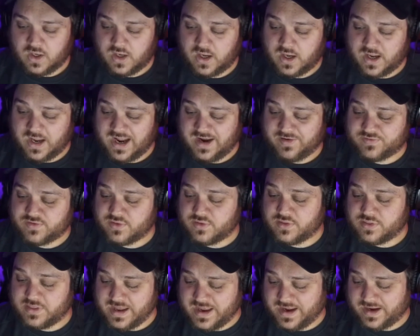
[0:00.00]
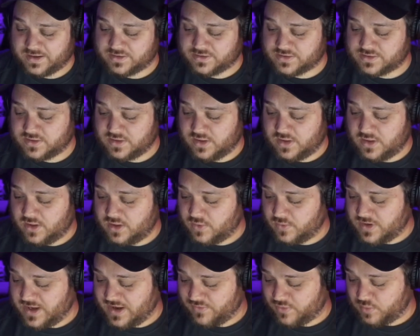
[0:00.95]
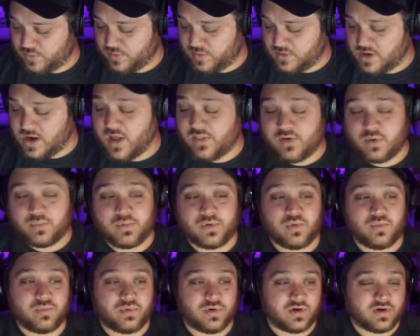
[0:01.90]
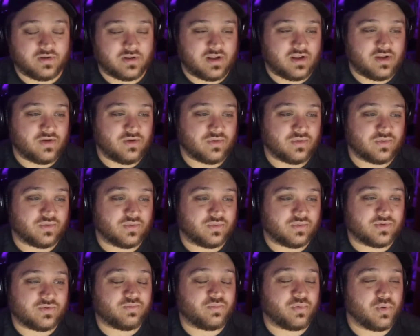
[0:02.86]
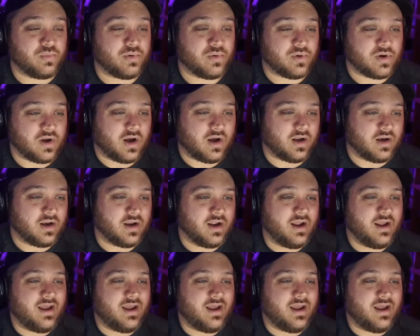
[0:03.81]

After that, we have another Boom book that you poo-pooed on,